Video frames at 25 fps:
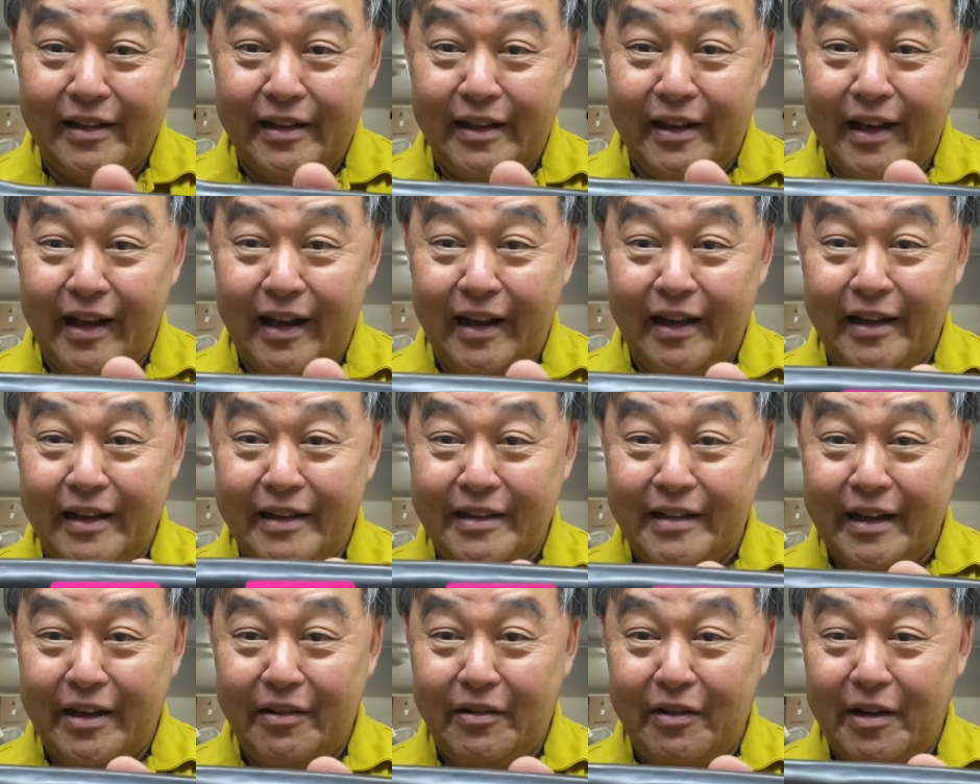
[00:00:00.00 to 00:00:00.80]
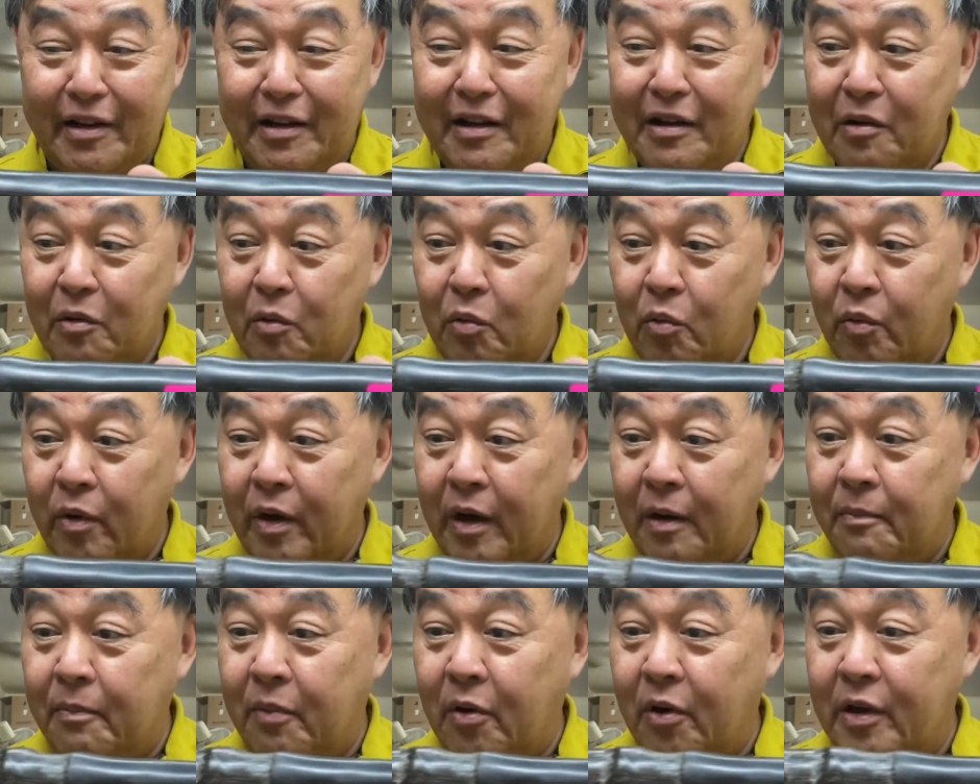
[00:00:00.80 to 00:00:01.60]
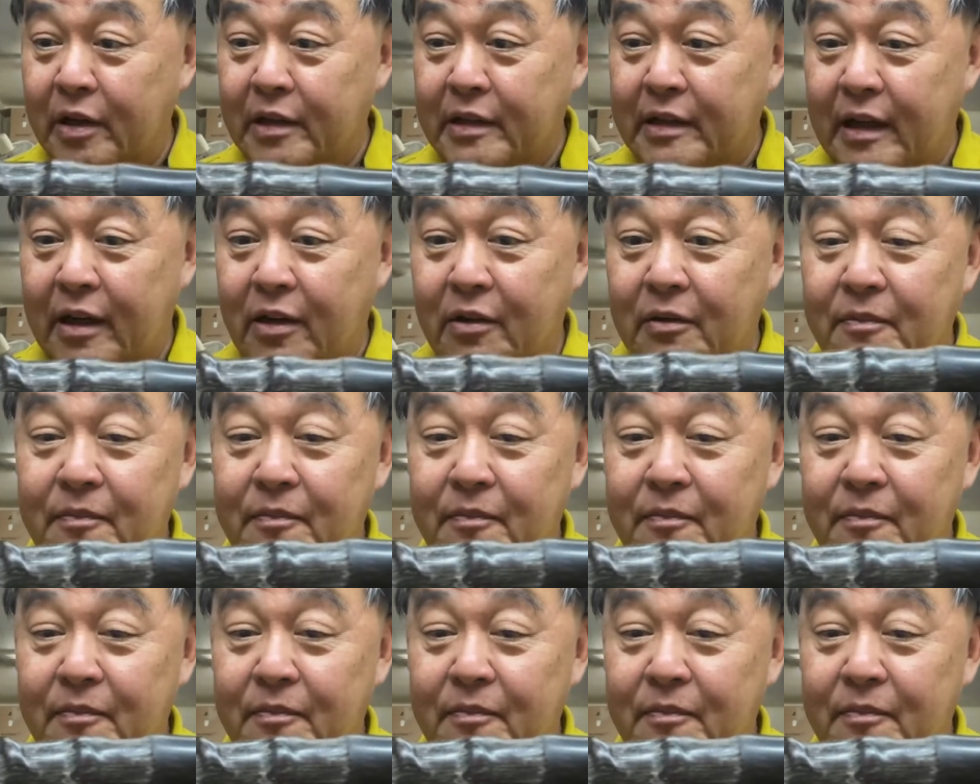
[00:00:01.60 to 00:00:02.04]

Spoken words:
at this area. Well polished out.